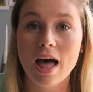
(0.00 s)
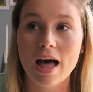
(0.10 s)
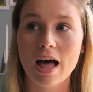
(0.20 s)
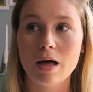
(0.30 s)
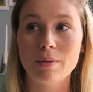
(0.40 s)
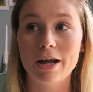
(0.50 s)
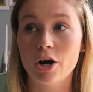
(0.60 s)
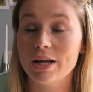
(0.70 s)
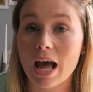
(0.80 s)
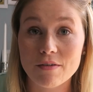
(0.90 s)
I
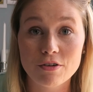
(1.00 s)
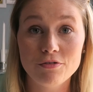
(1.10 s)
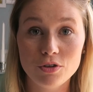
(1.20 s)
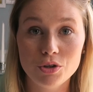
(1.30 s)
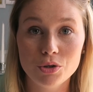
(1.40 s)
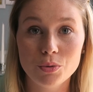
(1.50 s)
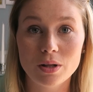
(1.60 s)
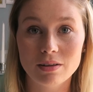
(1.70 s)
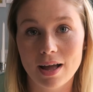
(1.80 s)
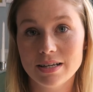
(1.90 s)
already have a few
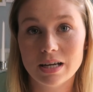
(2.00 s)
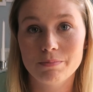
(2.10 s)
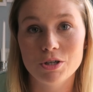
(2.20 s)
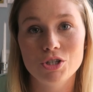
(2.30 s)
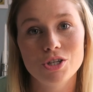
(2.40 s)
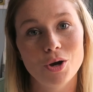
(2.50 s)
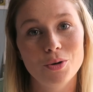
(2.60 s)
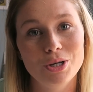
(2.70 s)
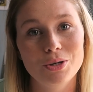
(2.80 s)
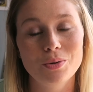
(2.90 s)
lined up to show
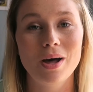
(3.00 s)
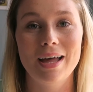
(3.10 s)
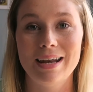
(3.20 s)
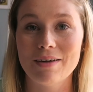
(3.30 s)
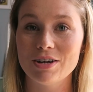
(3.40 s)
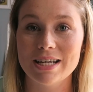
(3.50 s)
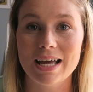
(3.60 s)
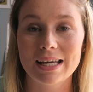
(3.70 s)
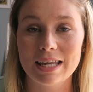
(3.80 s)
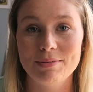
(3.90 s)
you, and every day
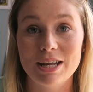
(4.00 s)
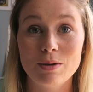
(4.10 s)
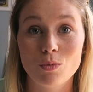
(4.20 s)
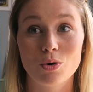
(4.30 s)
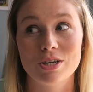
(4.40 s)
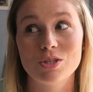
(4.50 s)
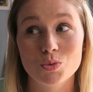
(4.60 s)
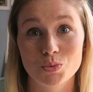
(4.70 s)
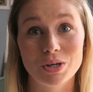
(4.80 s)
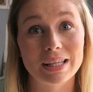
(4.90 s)
I keep getting more and
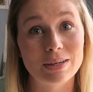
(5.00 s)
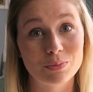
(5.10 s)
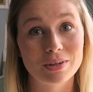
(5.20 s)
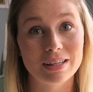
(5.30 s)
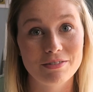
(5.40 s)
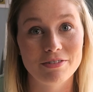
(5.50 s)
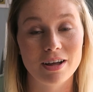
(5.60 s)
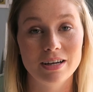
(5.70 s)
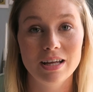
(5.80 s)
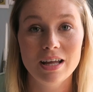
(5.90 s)
it's really
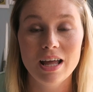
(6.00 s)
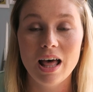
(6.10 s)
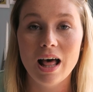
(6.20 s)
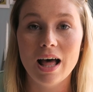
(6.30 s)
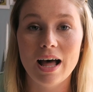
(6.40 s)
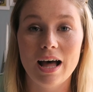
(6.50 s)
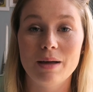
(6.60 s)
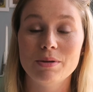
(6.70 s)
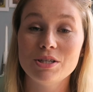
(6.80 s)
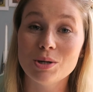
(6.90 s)
fun.
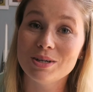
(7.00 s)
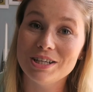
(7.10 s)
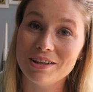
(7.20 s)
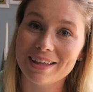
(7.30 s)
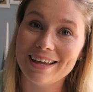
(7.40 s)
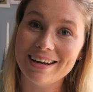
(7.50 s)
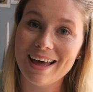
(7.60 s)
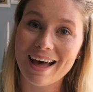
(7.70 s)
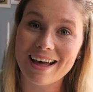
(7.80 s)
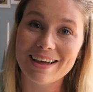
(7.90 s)
So until then,
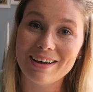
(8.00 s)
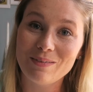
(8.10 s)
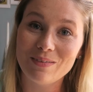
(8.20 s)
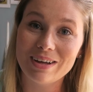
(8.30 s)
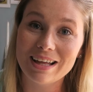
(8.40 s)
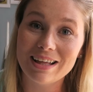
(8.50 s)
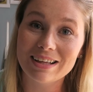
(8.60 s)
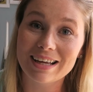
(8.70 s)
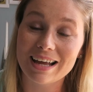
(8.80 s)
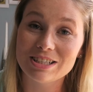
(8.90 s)
I
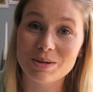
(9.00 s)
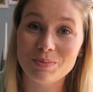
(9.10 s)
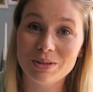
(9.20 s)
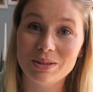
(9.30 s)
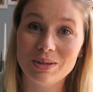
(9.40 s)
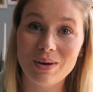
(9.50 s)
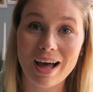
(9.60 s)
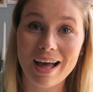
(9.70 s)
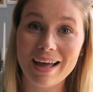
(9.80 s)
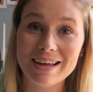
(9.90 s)
will catch up with you
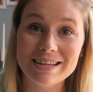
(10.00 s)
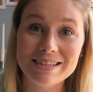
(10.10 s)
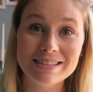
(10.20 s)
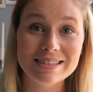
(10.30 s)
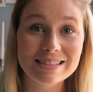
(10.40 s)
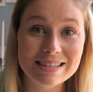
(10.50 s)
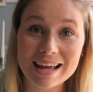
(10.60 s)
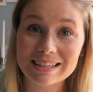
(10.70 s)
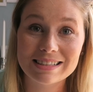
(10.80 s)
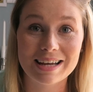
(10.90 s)
guys
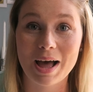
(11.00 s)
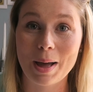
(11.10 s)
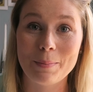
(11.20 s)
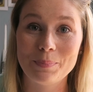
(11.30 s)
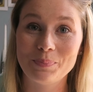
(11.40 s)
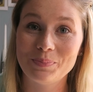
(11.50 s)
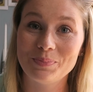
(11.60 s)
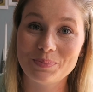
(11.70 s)
next time.